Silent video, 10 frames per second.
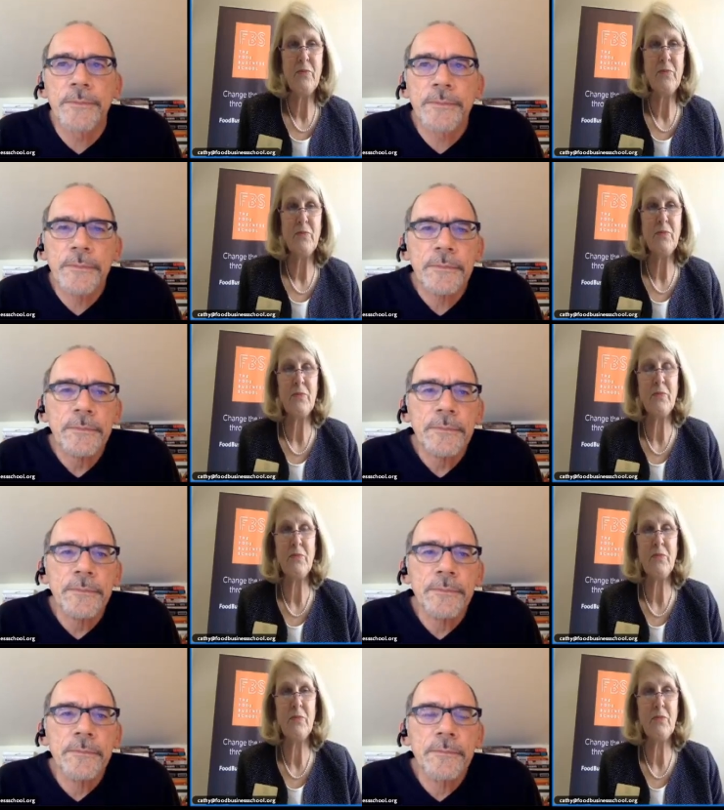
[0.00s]

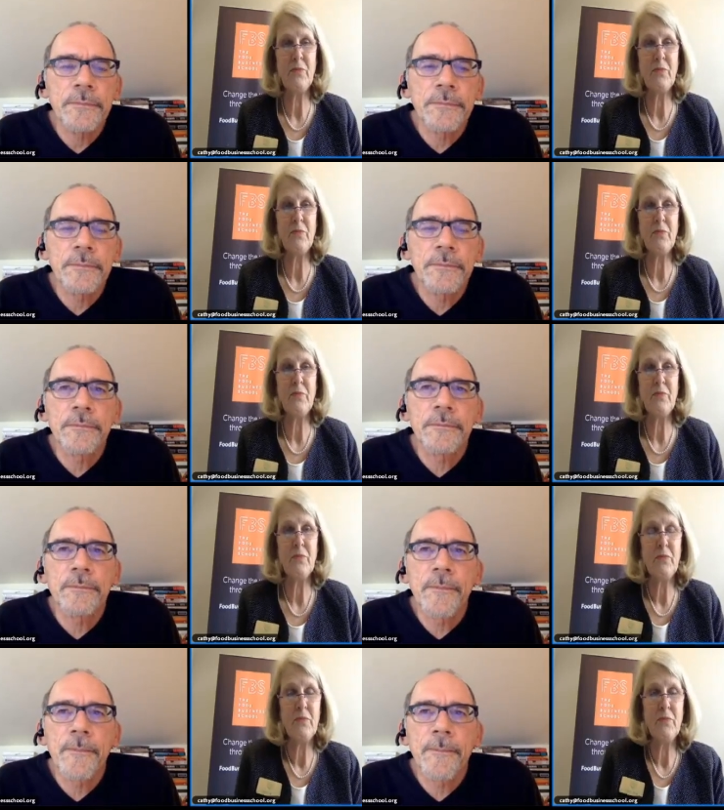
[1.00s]

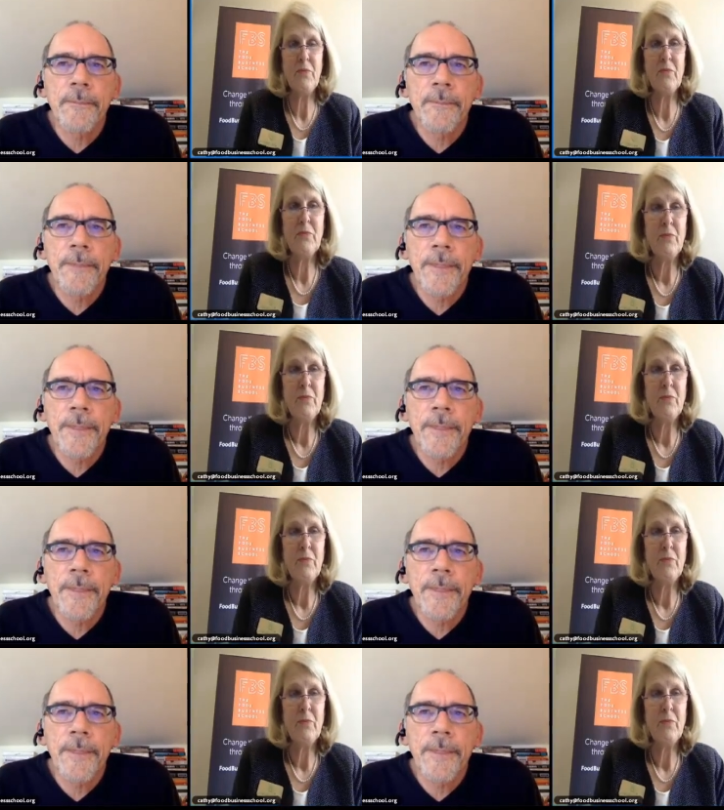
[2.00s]
Nobody speaks.